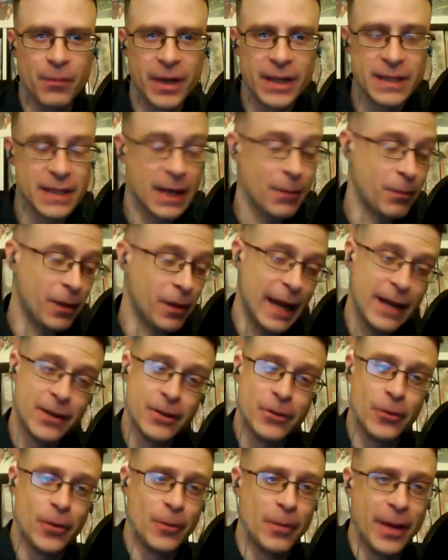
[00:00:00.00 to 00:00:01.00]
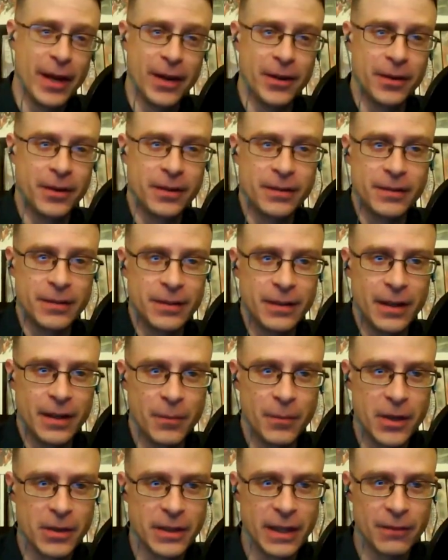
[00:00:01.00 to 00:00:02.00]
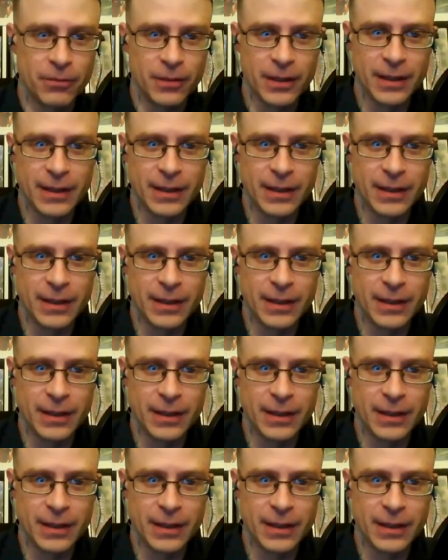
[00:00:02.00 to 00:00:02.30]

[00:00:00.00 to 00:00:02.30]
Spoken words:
But I'm glad you're doing better. I mean, you definitely.